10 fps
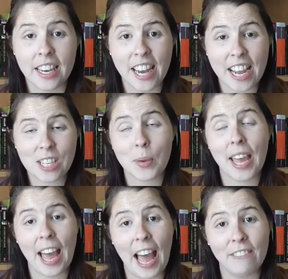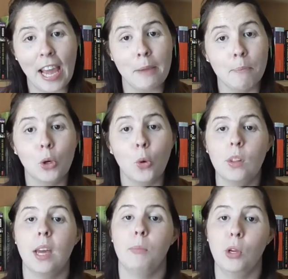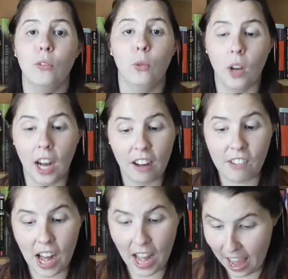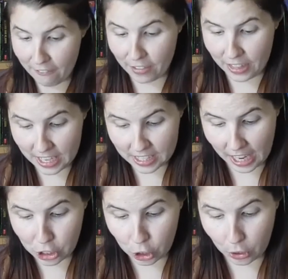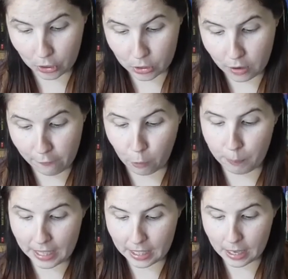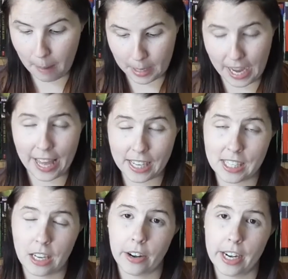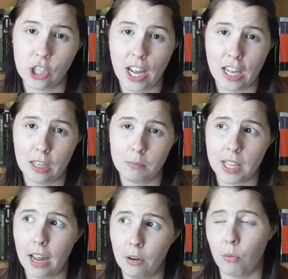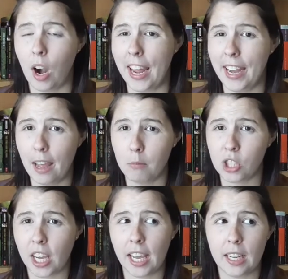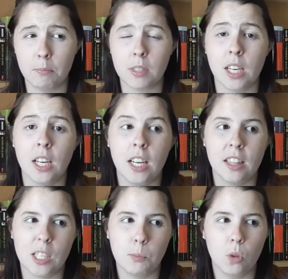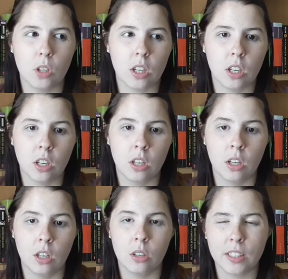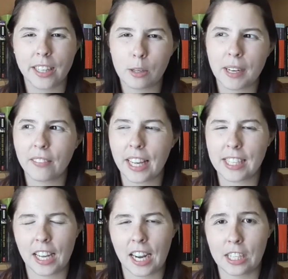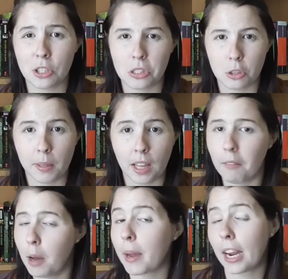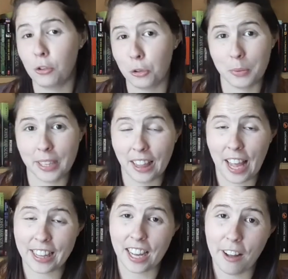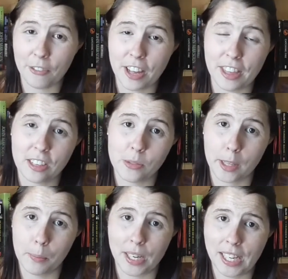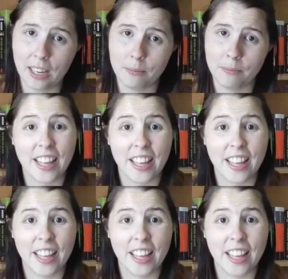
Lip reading: Next we have a book with a beautiful cover, and for this I chose Forbidden by Ciri James and Ryan M. James. This book, it's a little bit of a letdown. I didn't super love it, but I do really like the cover. I think it's really pretty.